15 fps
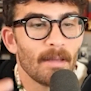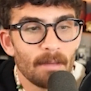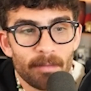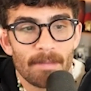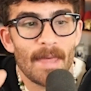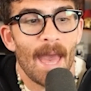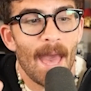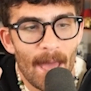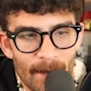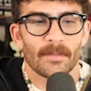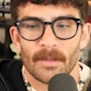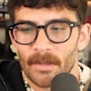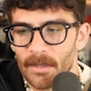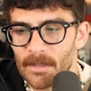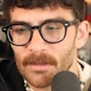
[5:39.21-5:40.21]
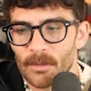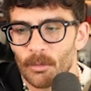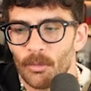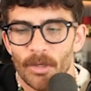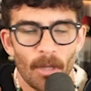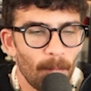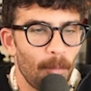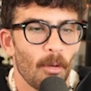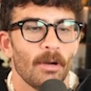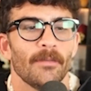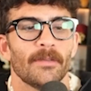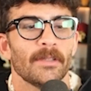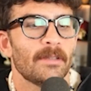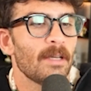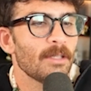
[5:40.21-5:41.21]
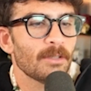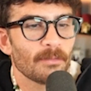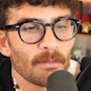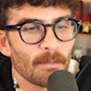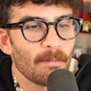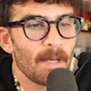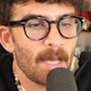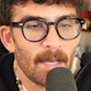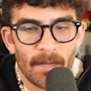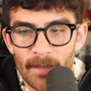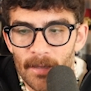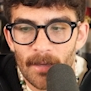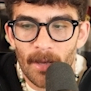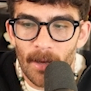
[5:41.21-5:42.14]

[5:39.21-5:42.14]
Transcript: That is the real point of contention for me.